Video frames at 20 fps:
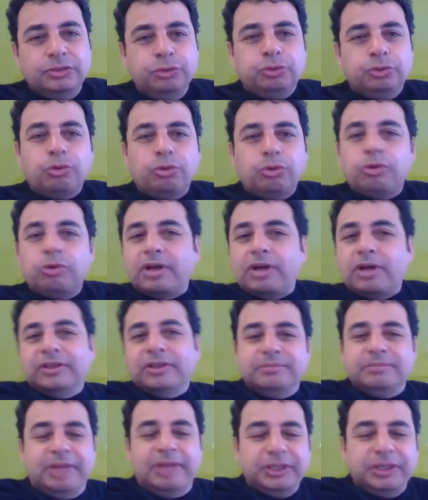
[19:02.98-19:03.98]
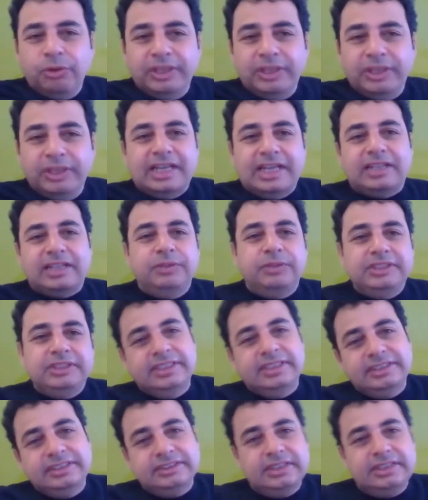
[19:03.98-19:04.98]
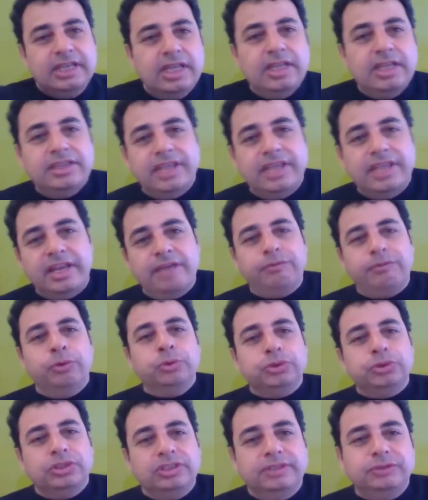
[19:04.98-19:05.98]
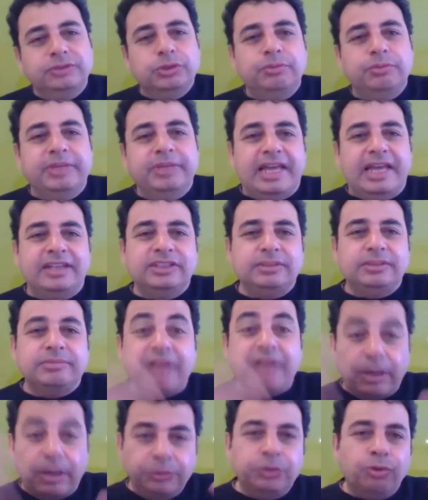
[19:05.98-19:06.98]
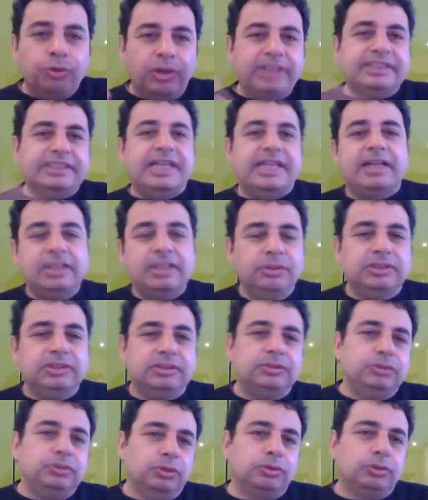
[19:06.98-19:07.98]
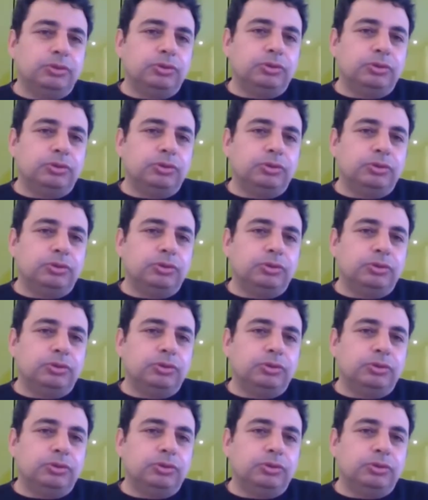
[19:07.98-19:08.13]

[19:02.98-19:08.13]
You talk about it, but you don't know exactly what it is. Then evolution gives you a mechanism. Now you know exactly what you're